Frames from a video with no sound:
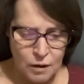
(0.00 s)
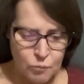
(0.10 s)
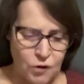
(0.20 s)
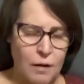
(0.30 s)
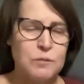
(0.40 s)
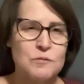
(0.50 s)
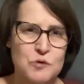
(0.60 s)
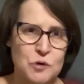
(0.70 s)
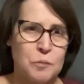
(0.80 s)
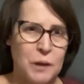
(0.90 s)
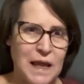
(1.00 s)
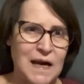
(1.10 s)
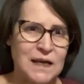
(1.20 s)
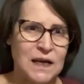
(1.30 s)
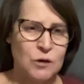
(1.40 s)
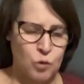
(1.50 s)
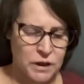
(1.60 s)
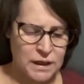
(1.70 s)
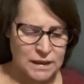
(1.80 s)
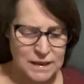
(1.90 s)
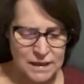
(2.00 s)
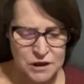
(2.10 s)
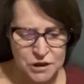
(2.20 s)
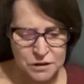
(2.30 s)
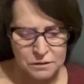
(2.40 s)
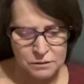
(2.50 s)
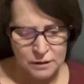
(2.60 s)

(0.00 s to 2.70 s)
Problems with planning and organization.